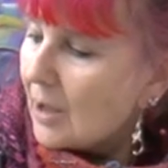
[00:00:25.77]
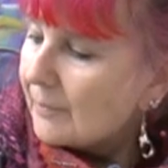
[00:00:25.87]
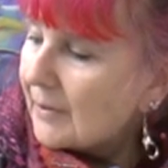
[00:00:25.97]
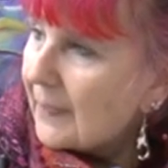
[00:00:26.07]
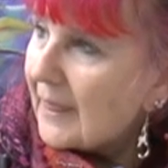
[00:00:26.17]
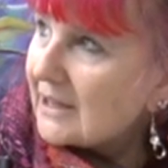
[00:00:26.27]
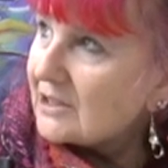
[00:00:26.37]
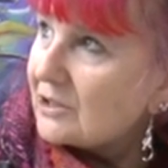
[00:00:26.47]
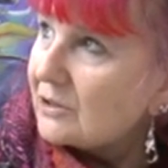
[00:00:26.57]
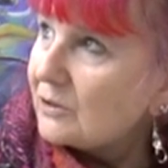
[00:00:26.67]
but they're
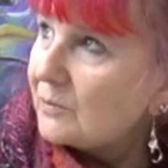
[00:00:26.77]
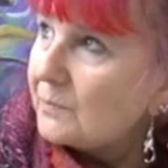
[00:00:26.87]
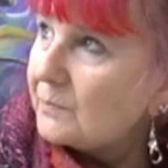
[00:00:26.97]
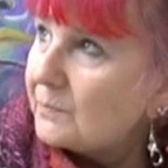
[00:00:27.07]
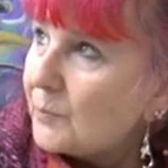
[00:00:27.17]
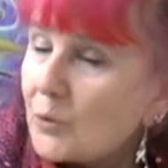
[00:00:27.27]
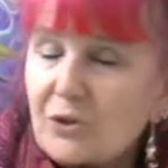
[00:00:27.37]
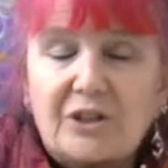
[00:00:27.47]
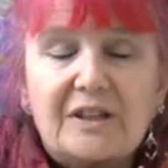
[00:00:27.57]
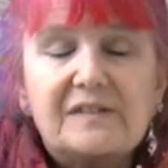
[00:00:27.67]
two
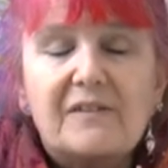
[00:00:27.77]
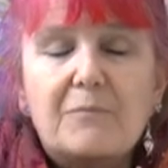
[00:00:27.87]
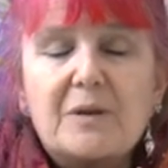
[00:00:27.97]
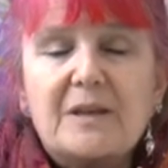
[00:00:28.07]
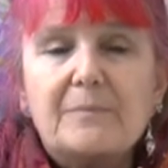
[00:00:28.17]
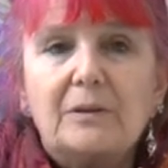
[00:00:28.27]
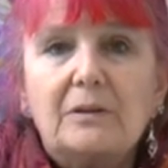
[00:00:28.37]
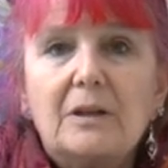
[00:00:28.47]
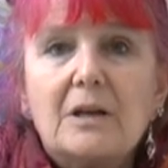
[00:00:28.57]
portraits of people